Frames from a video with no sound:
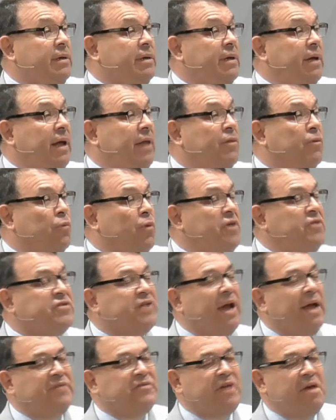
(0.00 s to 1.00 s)
And the reason
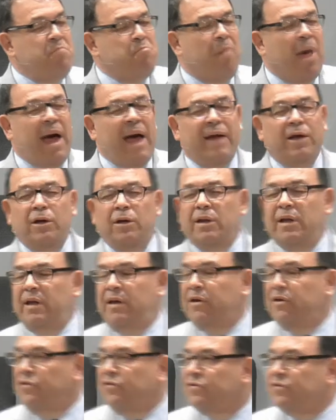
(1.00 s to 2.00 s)
I say Michael
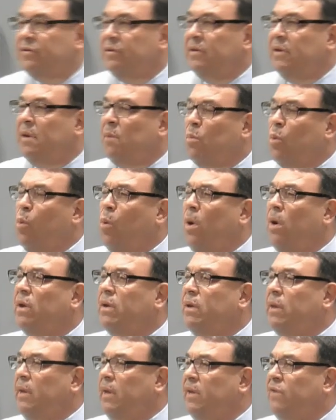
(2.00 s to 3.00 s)
is, number one,
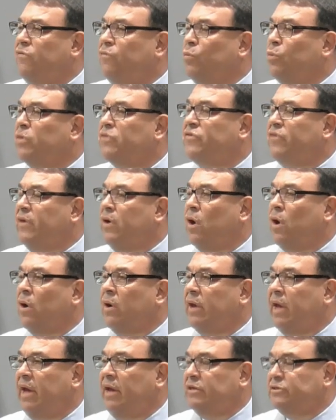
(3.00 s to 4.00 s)
he was the
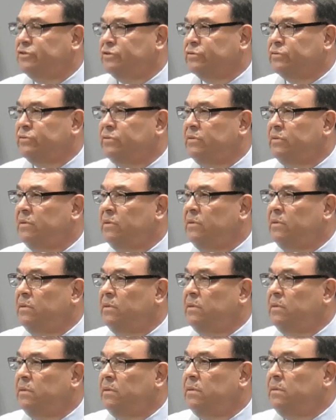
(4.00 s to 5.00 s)
archangel.
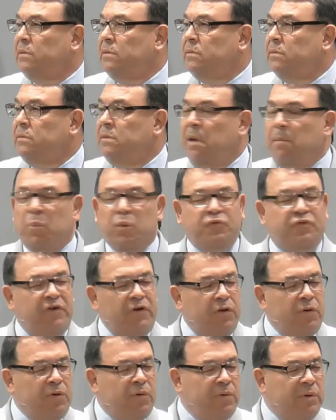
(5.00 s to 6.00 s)
Number
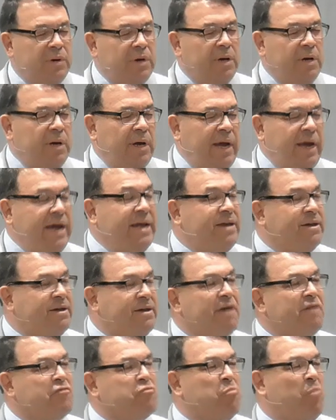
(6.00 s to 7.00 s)
2, he
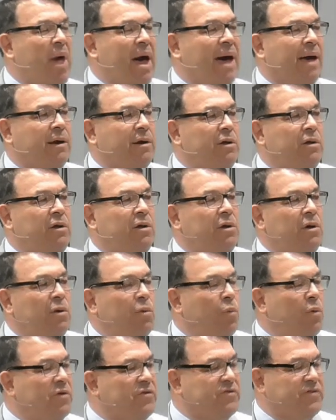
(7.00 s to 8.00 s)
does battle
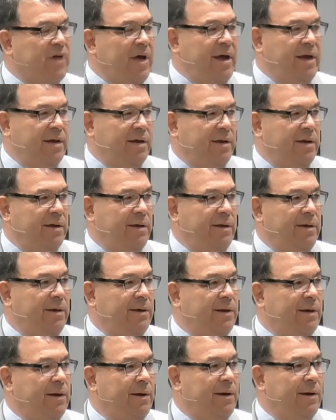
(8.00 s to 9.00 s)
with Satan.
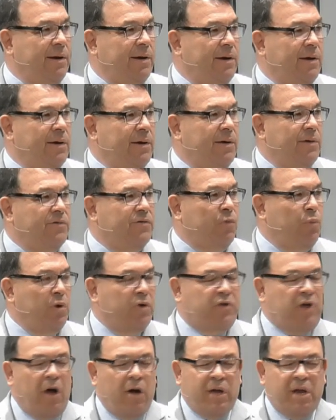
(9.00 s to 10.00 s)
So we're
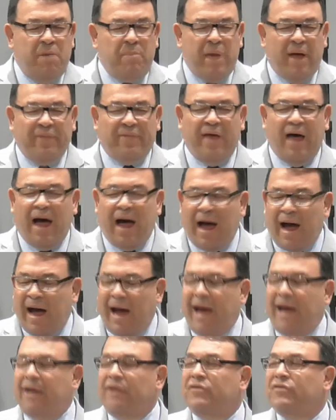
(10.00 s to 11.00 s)
talking about the
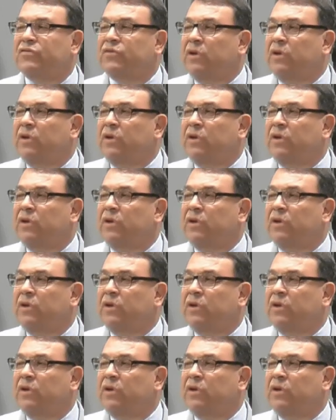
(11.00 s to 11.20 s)
highest